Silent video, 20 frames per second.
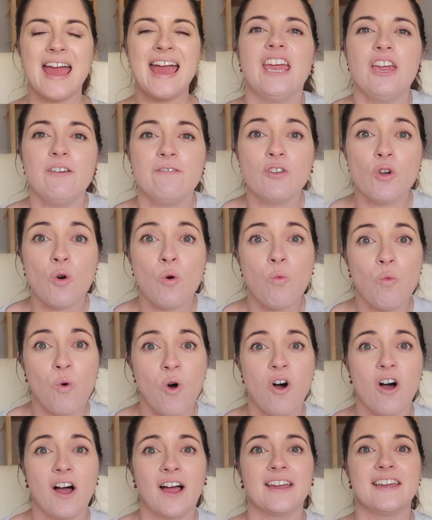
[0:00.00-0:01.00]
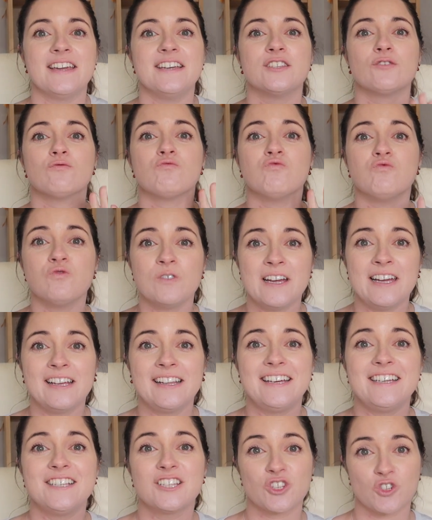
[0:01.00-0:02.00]
If your why is
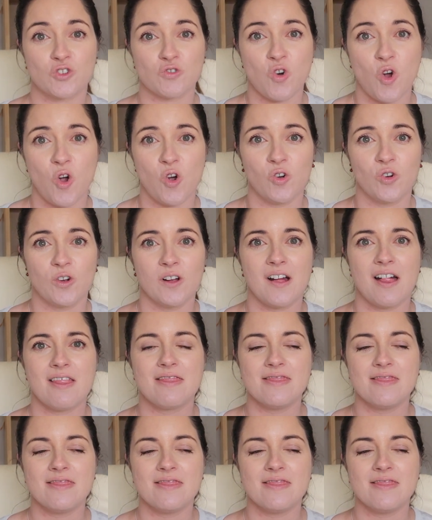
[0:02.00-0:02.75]
really strong,